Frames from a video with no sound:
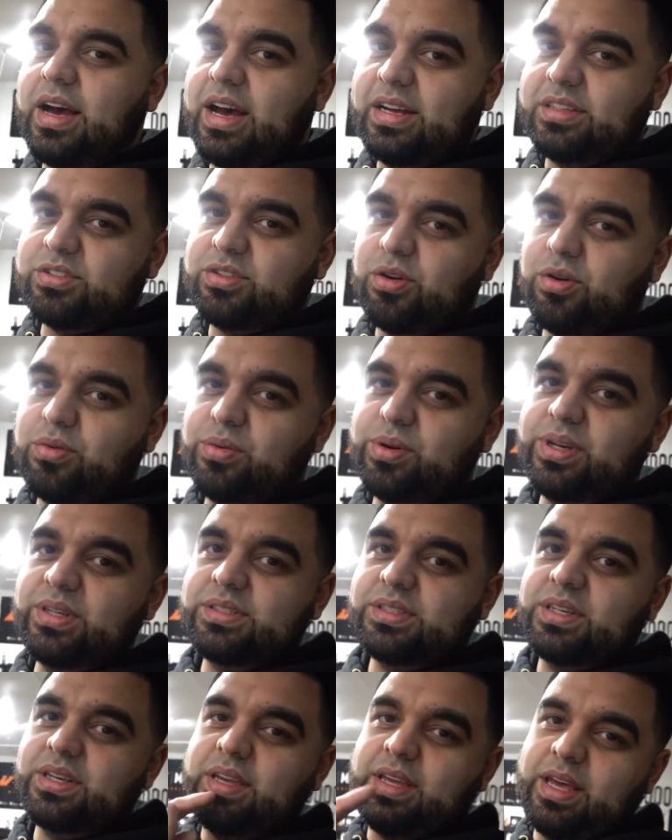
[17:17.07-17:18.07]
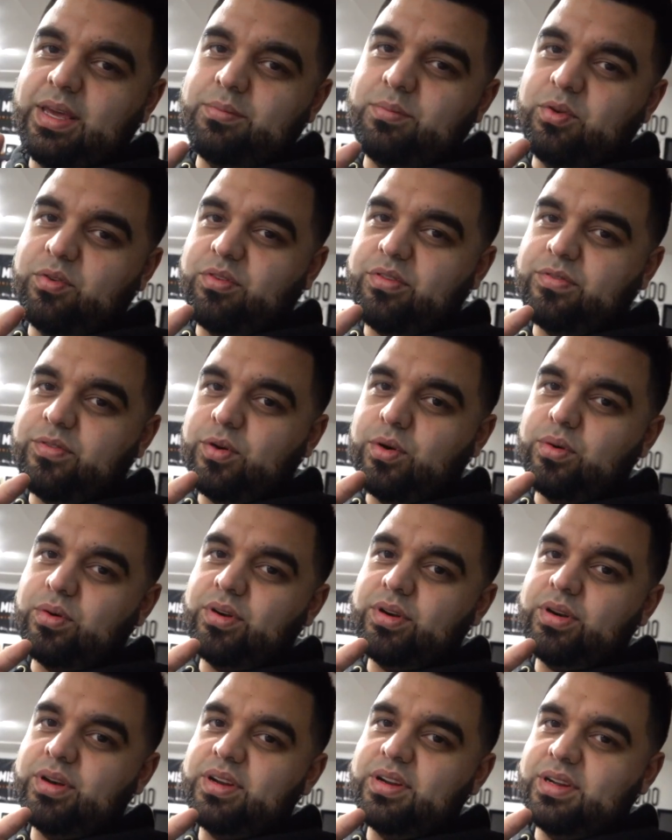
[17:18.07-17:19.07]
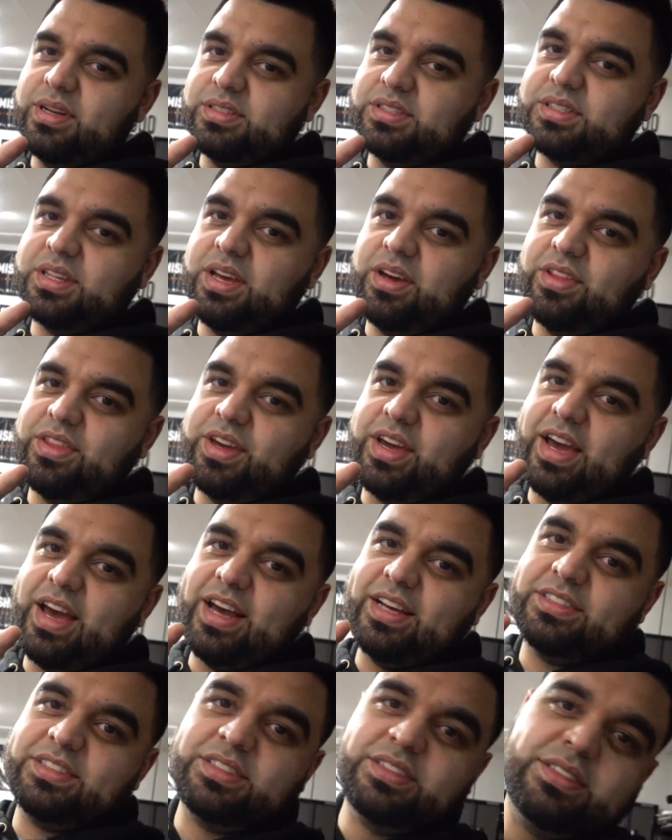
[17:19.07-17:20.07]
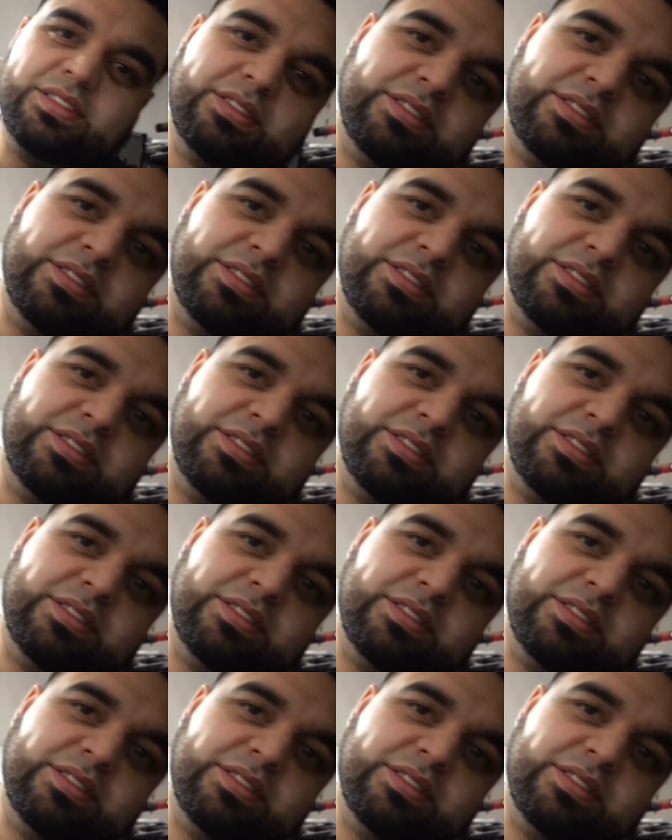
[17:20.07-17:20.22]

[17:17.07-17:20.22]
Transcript: As always, keep moving forward and stay on the gas.